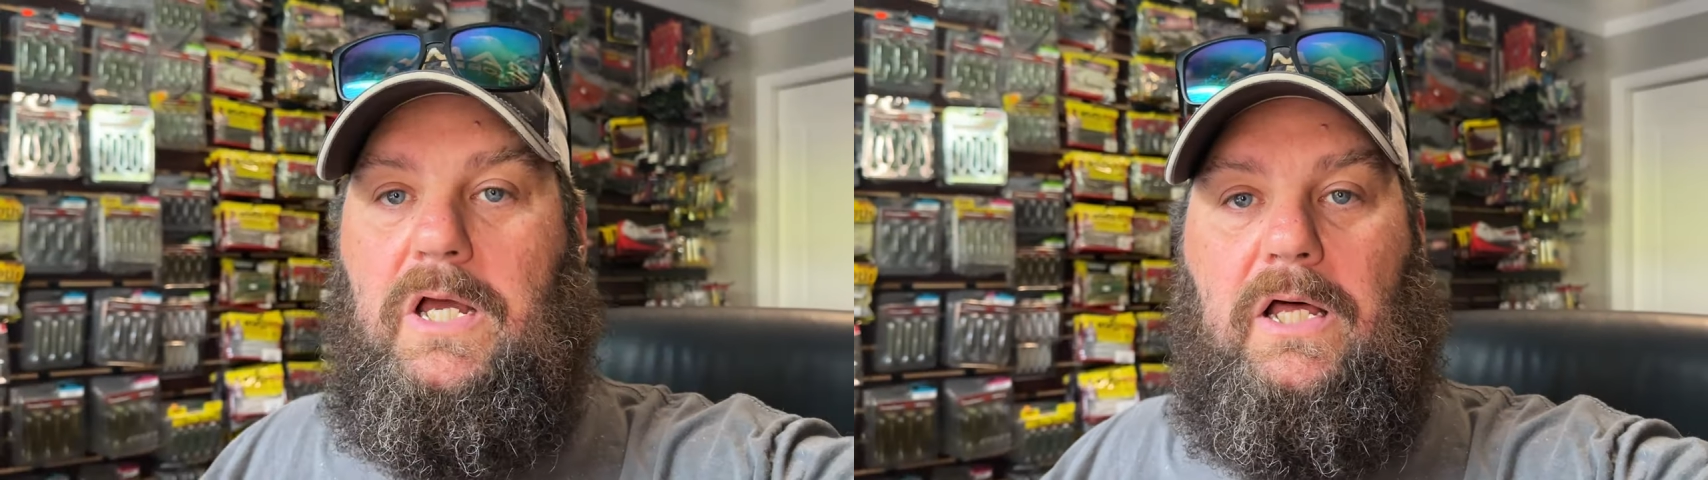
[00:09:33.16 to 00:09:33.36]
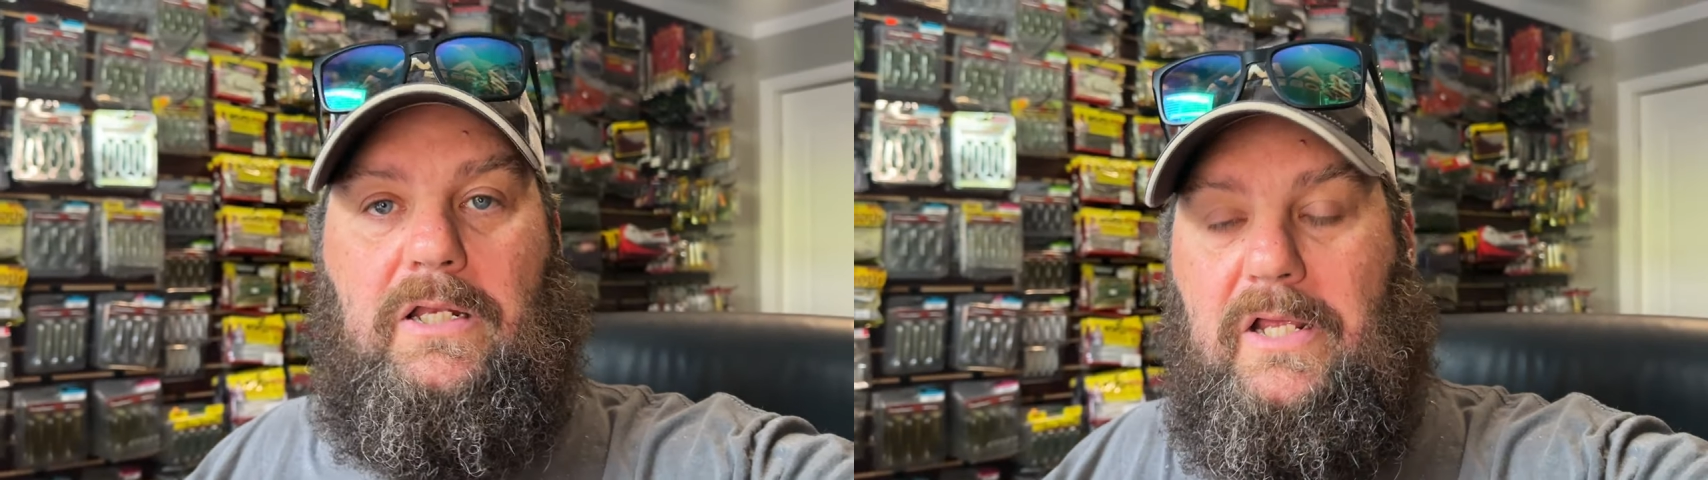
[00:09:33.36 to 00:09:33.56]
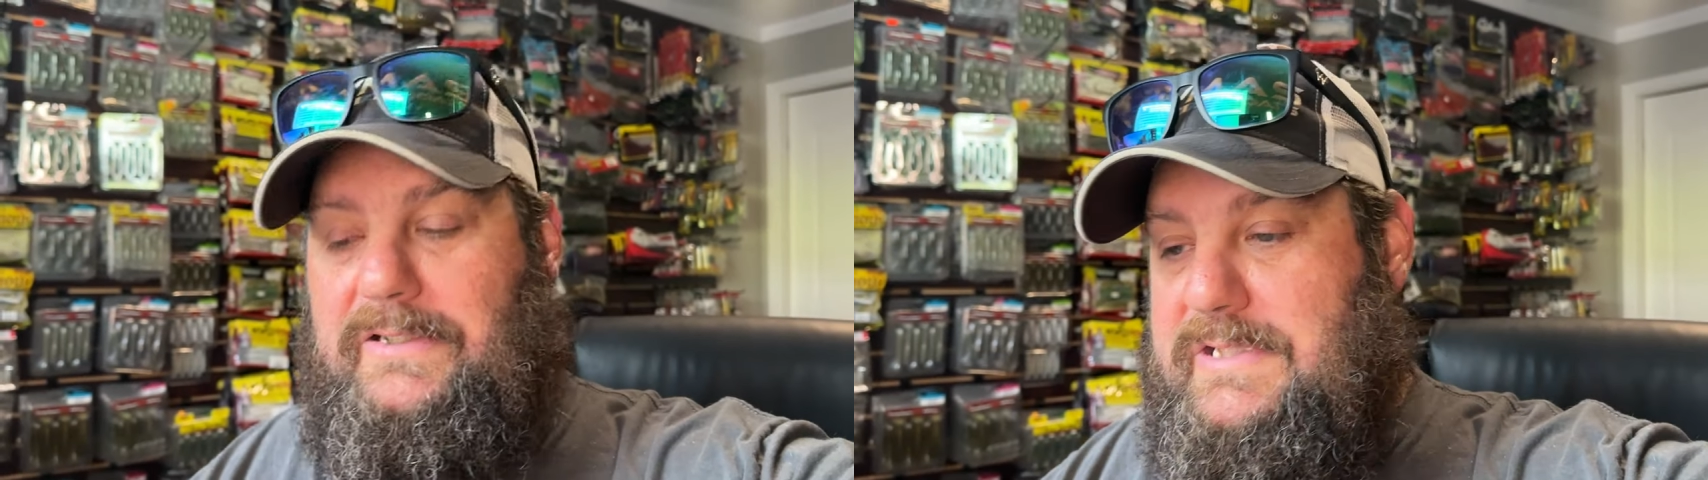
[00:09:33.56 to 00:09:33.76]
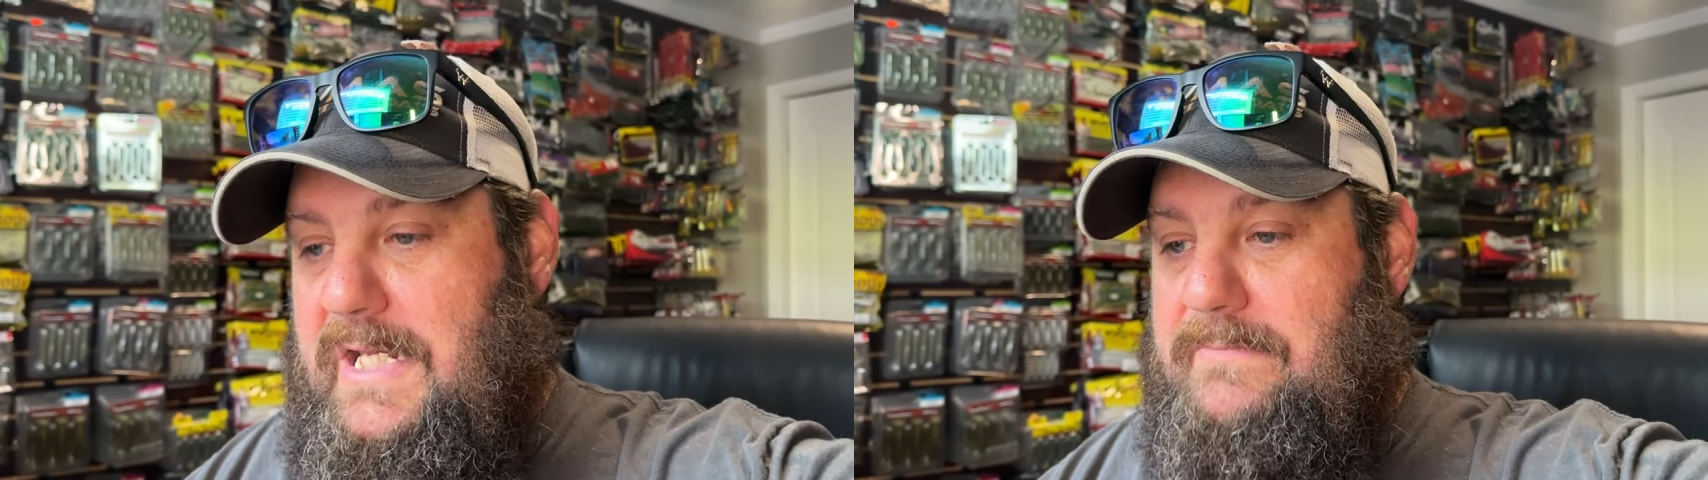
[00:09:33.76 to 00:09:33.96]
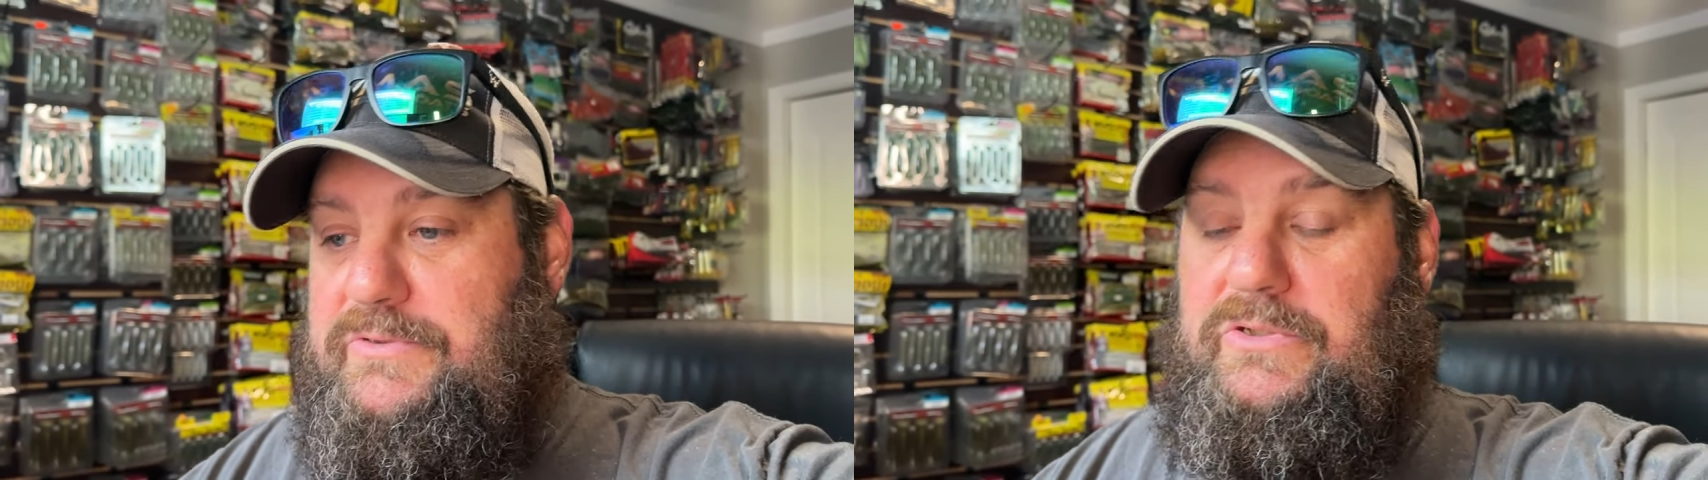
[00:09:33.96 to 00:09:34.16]
a lot of
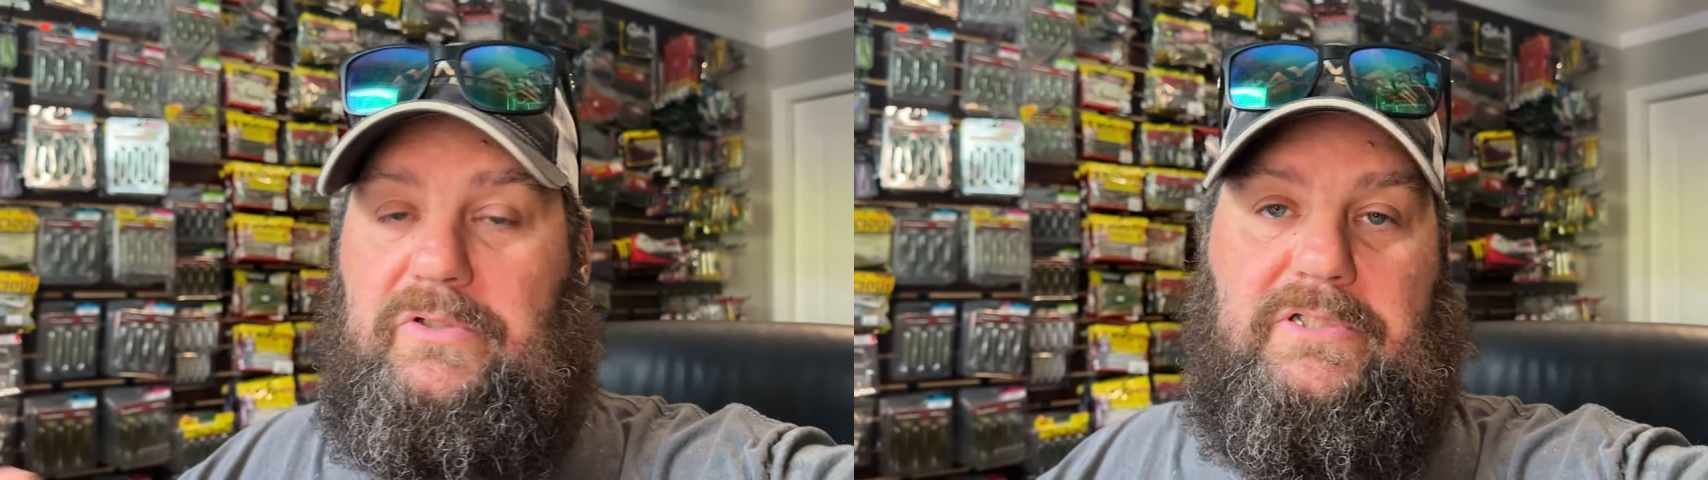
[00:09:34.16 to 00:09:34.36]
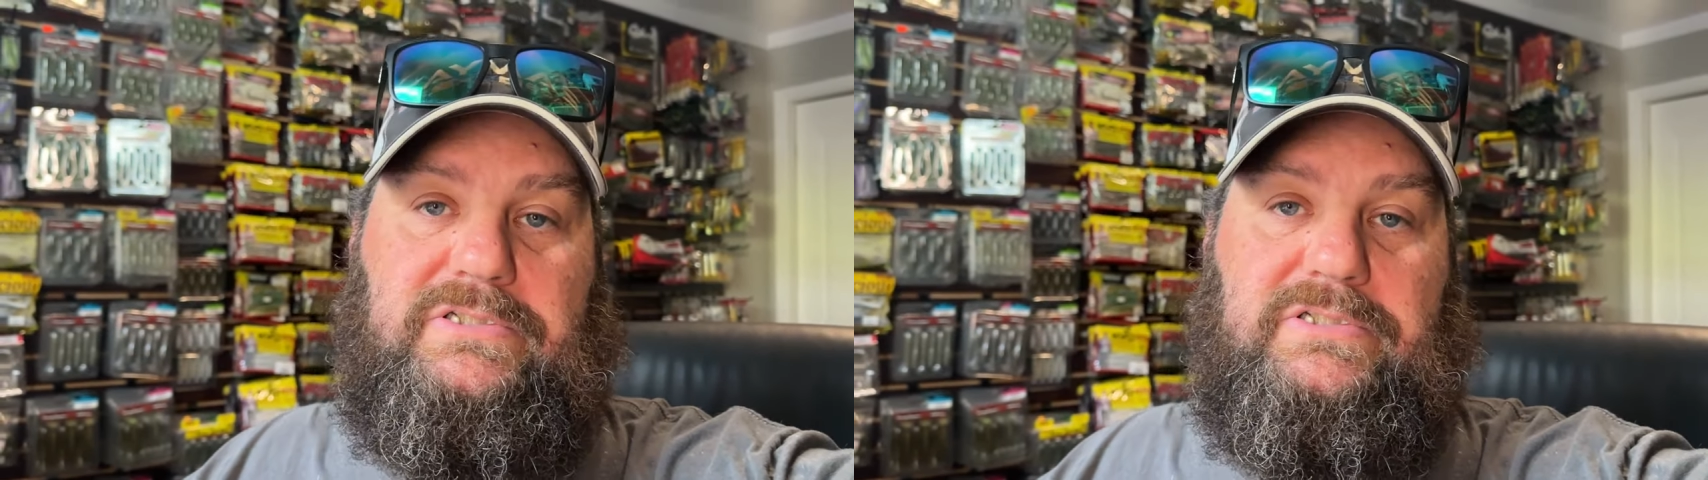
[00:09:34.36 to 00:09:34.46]
times during